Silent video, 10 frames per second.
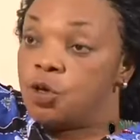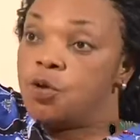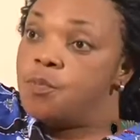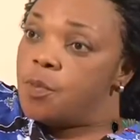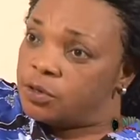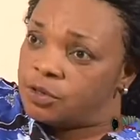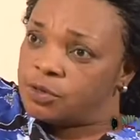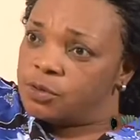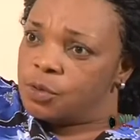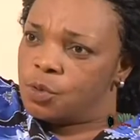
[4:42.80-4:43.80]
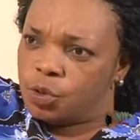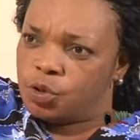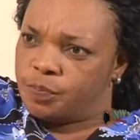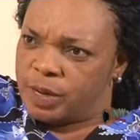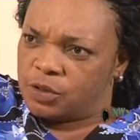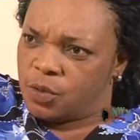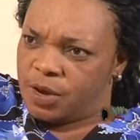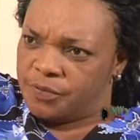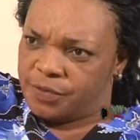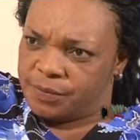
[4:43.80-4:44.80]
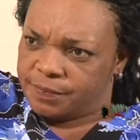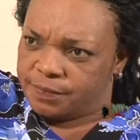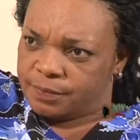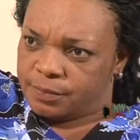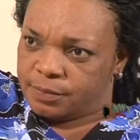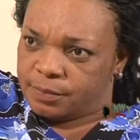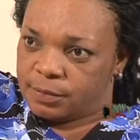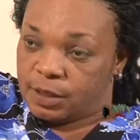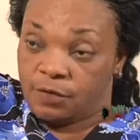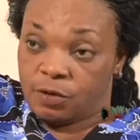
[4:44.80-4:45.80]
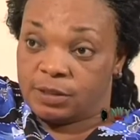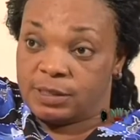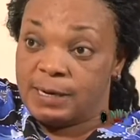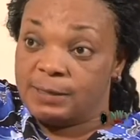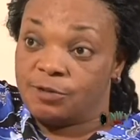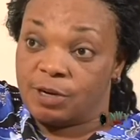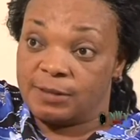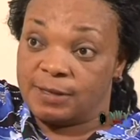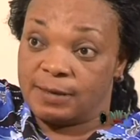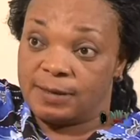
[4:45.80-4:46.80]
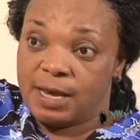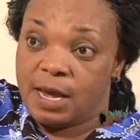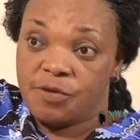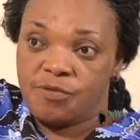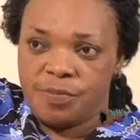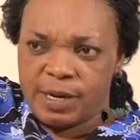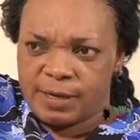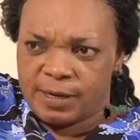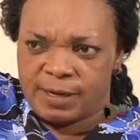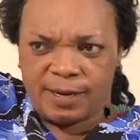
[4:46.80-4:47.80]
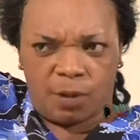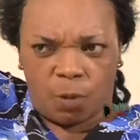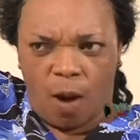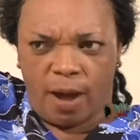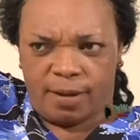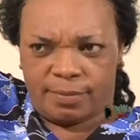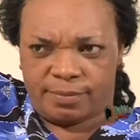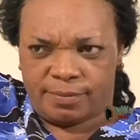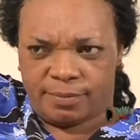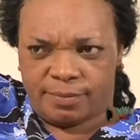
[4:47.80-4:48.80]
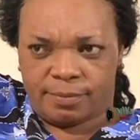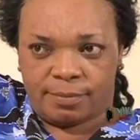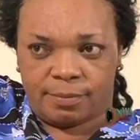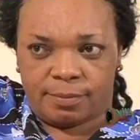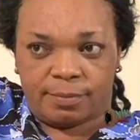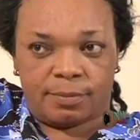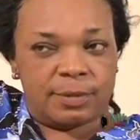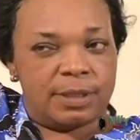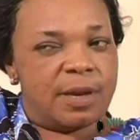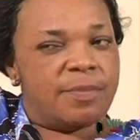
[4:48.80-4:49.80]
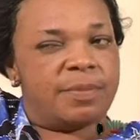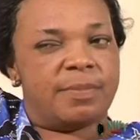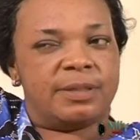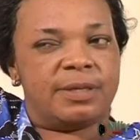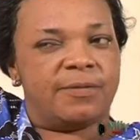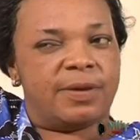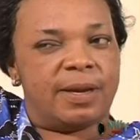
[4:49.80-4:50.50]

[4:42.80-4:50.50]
You must go to Pastor Henry if you're still interested in remaining in that choir. Did I make myself